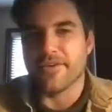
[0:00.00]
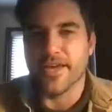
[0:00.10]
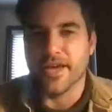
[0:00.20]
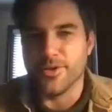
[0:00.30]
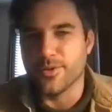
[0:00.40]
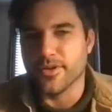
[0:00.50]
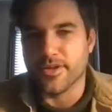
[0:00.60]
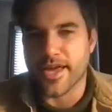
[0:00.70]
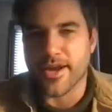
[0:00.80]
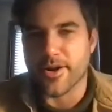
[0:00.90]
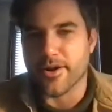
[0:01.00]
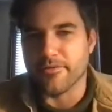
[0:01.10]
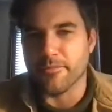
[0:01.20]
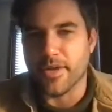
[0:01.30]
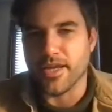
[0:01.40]
a new layer
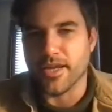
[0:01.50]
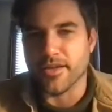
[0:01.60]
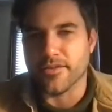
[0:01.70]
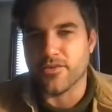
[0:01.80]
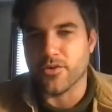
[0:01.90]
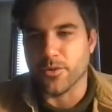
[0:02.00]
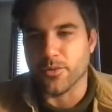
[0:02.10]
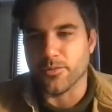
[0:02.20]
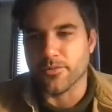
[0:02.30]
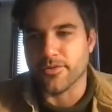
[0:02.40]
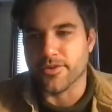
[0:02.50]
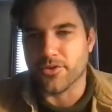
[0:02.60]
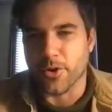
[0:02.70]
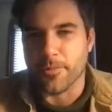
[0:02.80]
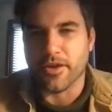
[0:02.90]
of meaning to the
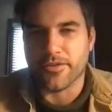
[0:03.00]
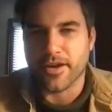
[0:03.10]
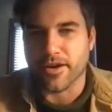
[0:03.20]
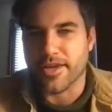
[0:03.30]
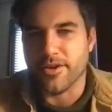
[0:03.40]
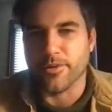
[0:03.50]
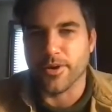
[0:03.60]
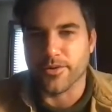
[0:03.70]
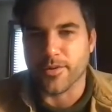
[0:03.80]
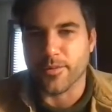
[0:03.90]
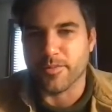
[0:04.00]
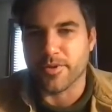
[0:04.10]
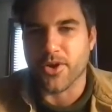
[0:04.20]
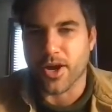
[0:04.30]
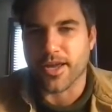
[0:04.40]
term healthcare heroes that we've
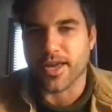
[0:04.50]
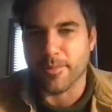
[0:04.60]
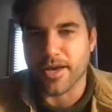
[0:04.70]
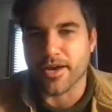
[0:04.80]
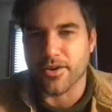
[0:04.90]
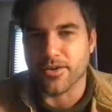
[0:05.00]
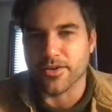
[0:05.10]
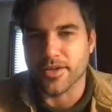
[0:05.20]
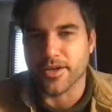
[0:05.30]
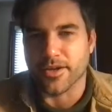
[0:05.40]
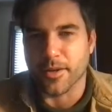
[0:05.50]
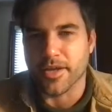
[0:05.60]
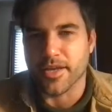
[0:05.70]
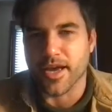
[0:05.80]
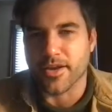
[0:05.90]
been talking about all year. I
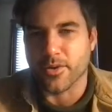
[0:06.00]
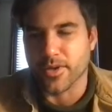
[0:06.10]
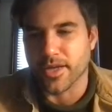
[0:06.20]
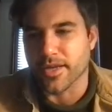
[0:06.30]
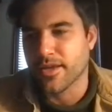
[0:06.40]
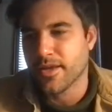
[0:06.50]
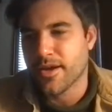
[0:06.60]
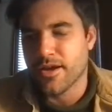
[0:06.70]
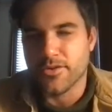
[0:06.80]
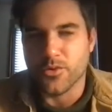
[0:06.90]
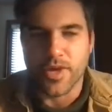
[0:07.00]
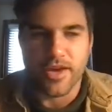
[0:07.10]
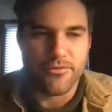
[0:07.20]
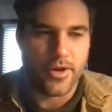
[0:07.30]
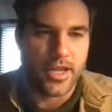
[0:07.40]
mean, not only do we
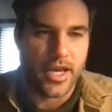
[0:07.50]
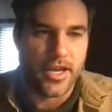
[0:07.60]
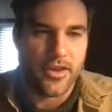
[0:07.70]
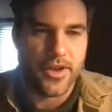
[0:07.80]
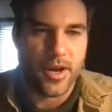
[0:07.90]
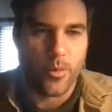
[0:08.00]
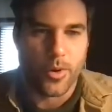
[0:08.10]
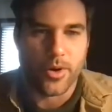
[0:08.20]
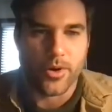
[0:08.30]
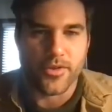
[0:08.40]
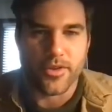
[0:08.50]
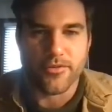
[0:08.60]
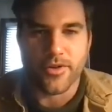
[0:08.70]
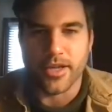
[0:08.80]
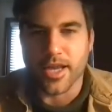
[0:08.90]
have frontline healthcare workers on the
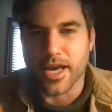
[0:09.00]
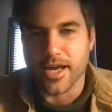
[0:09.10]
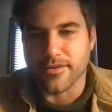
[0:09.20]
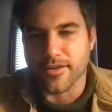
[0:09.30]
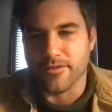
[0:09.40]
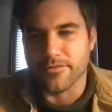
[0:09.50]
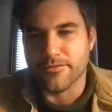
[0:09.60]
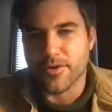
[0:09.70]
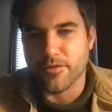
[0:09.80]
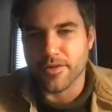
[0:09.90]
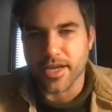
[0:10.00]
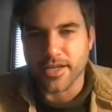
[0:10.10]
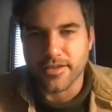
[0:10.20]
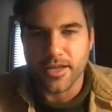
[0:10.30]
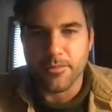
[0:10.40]
front lines of
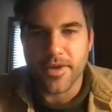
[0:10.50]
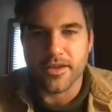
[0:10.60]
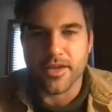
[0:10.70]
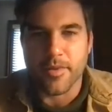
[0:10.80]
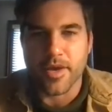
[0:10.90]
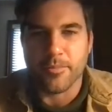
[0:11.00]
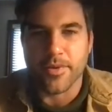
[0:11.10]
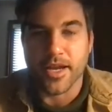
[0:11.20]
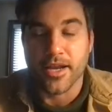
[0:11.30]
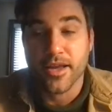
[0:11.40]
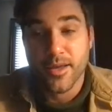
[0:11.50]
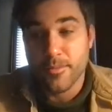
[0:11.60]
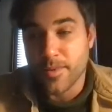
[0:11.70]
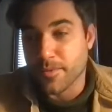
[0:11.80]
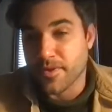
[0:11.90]
COVID-19 pandemic, but
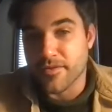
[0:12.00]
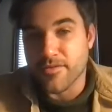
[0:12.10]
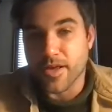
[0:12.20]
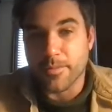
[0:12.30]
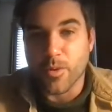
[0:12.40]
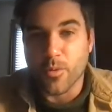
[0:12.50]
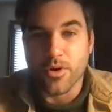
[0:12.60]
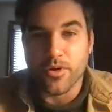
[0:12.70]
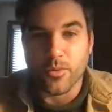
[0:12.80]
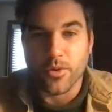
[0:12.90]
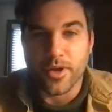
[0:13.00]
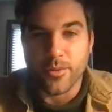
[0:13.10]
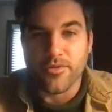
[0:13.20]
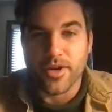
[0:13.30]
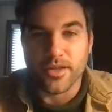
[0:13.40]
people in the developing world working
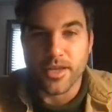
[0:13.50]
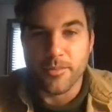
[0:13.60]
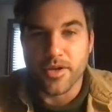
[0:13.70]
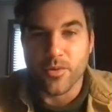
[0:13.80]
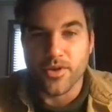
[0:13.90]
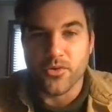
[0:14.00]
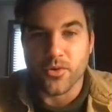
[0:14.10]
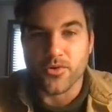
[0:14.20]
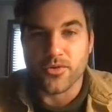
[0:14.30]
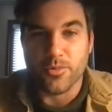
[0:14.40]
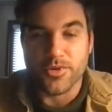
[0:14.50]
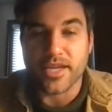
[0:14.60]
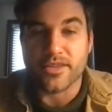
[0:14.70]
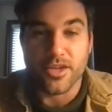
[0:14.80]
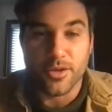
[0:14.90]
with very limited resources to
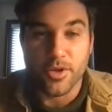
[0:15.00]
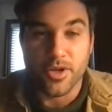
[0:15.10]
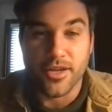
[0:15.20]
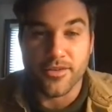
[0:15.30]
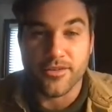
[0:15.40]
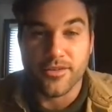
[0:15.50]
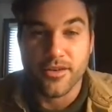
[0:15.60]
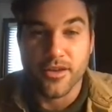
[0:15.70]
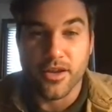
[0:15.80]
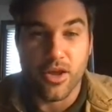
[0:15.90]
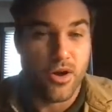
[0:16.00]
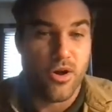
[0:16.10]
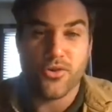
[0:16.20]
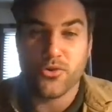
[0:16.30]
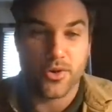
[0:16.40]
protect their communities along
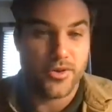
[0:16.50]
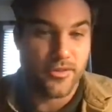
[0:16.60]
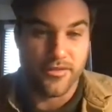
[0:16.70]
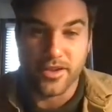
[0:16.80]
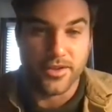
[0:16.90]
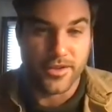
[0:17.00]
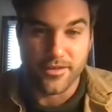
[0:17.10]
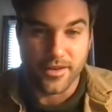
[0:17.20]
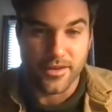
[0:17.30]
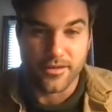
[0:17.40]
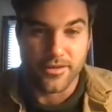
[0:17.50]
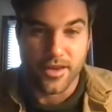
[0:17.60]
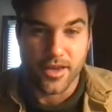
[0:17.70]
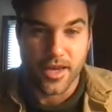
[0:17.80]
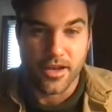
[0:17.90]
all sorts of illnesses
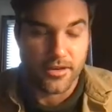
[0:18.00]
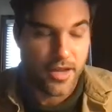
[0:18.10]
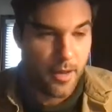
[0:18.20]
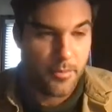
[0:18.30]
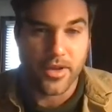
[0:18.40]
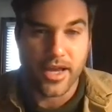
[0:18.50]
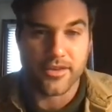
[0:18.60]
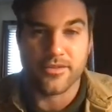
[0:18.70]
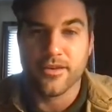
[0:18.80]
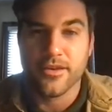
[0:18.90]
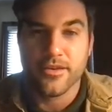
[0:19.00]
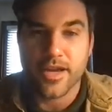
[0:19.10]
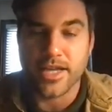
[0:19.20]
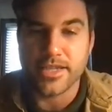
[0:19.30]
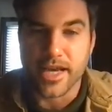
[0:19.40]
and complex
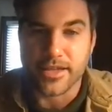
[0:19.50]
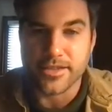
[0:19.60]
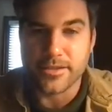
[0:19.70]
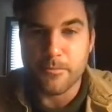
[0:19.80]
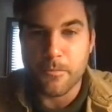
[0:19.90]
contexts.